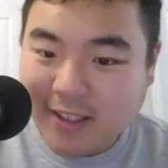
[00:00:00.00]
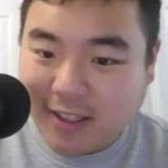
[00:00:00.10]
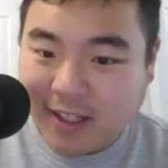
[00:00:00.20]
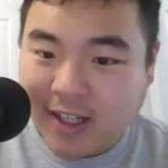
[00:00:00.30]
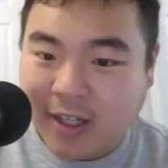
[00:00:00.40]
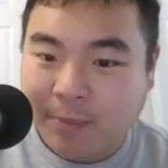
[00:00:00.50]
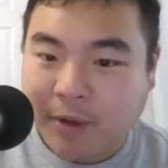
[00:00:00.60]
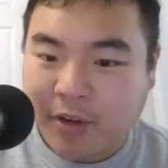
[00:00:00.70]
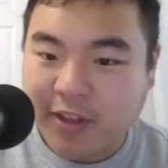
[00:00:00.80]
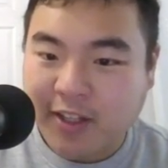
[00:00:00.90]

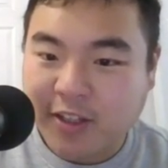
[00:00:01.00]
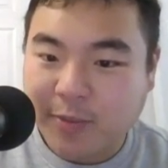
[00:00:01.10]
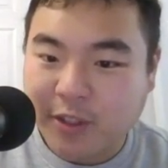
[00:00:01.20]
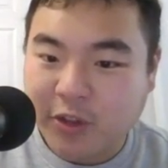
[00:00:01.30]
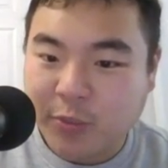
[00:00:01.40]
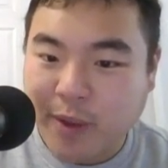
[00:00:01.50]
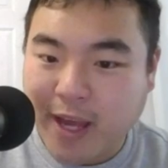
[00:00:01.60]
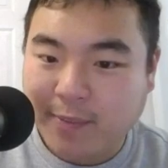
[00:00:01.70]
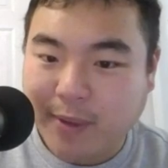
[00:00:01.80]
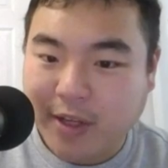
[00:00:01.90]
Bartholomew,
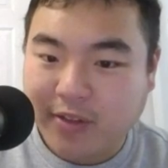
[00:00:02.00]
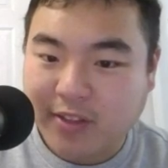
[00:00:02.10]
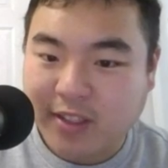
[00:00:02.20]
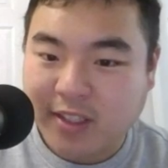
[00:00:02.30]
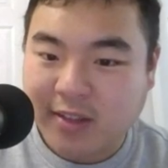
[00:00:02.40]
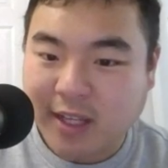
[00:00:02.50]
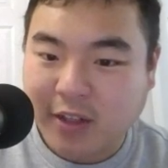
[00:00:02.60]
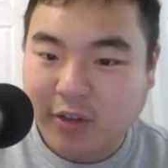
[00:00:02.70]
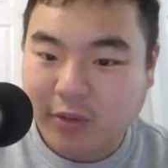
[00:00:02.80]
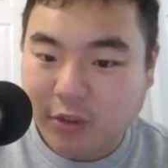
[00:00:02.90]
Bad Bounty,
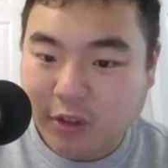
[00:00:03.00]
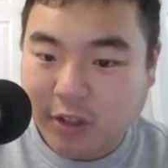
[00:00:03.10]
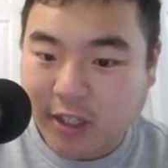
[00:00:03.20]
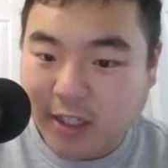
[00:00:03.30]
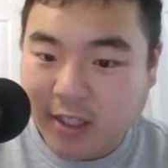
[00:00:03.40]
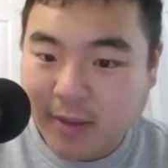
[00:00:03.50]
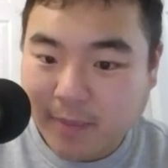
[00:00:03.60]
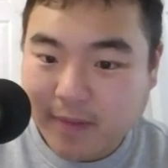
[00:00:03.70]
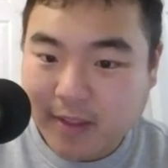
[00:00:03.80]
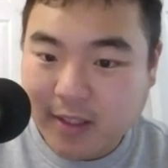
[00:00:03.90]
Negro Nora,
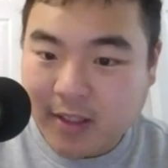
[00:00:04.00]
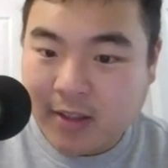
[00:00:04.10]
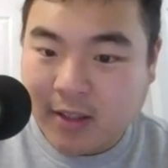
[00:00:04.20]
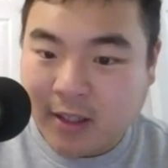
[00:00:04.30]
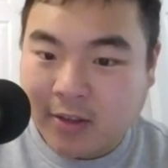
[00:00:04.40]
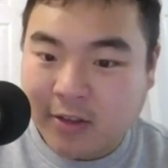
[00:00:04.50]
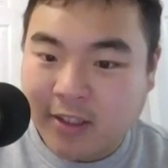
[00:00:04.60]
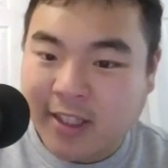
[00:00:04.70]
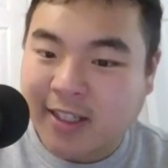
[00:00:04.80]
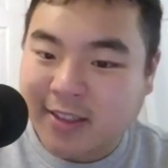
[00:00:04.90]

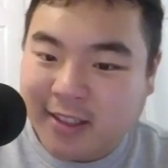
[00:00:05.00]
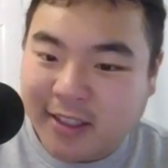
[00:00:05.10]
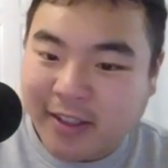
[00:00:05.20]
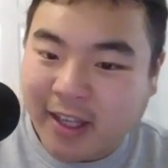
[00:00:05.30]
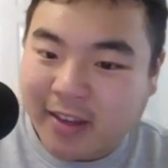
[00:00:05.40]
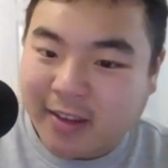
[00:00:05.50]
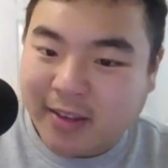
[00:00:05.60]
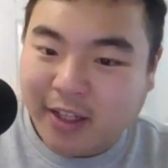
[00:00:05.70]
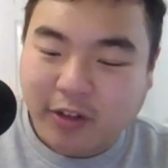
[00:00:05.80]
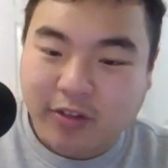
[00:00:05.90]
Oleana, and
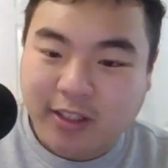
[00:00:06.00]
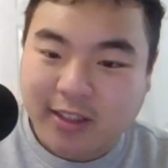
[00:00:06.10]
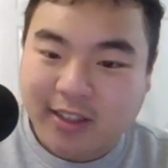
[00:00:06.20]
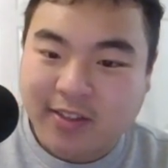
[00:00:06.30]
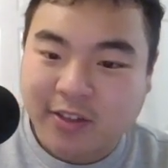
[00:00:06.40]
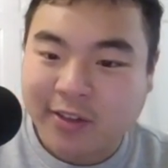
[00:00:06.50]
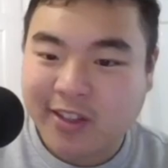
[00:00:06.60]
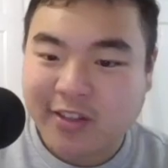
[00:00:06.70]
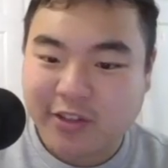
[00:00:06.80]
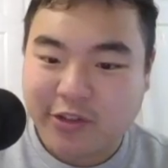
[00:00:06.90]
Negro Lily, so
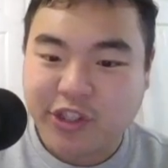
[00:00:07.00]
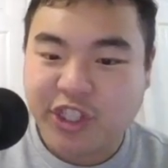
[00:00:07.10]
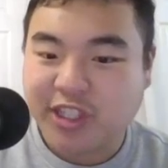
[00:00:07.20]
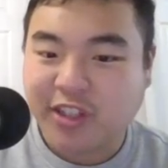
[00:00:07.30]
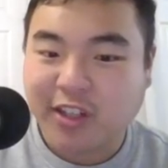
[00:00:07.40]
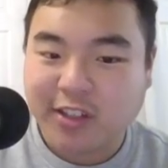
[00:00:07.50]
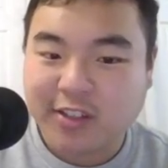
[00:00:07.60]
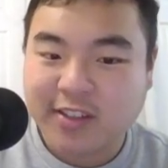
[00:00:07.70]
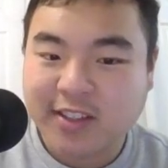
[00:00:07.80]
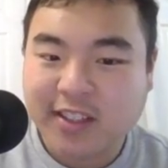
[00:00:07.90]
these are your G
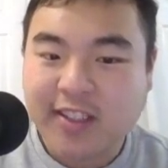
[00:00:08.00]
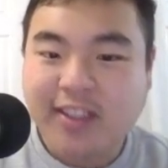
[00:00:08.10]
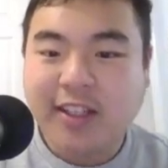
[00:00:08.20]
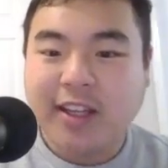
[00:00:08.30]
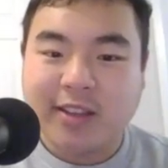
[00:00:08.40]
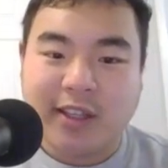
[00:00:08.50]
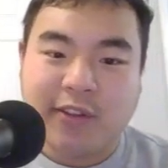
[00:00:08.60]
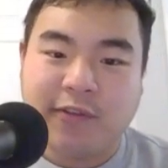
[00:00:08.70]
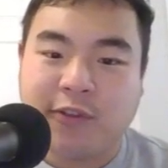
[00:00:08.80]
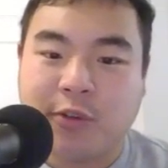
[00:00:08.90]
guards. And
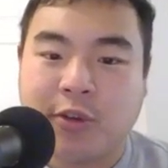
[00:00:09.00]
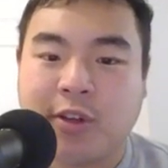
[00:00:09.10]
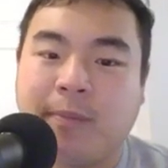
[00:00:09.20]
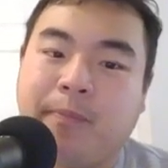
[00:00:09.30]
then for